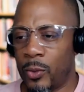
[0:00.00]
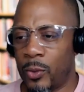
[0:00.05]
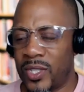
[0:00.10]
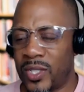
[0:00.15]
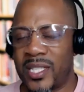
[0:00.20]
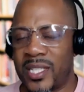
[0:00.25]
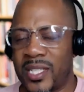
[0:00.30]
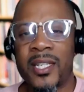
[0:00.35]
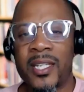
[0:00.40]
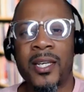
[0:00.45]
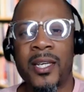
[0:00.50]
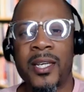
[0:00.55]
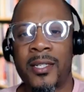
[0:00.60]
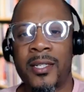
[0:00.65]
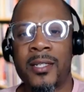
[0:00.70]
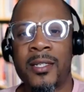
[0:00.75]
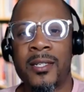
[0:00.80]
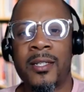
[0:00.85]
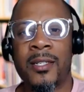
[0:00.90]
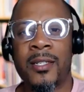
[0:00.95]
sit
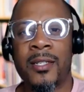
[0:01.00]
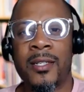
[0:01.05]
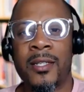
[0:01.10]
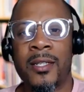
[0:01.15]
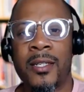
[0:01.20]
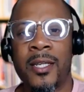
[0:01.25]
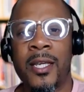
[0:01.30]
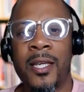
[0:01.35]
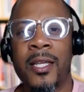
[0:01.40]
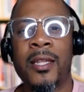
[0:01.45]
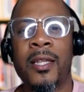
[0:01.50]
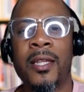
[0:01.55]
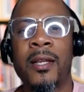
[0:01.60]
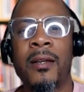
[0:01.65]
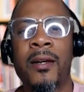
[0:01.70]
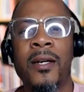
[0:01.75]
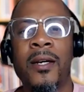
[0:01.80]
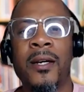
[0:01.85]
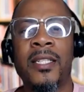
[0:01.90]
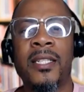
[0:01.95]
in their
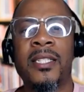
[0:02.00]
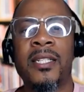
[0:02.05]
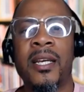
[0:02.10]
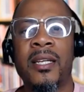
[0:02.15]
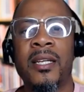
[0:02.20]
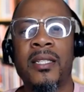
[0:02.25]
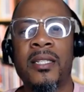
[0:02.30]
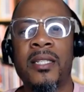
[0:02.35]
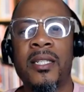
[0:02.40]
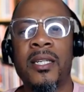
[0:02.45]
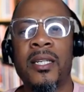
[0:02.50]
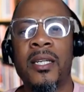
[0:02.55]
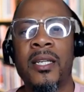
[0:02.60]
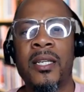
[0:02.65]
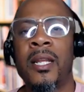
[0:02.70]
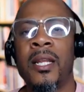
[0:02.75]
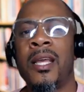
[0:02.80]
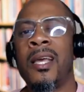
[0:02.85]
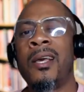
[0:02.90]
unassigned seat.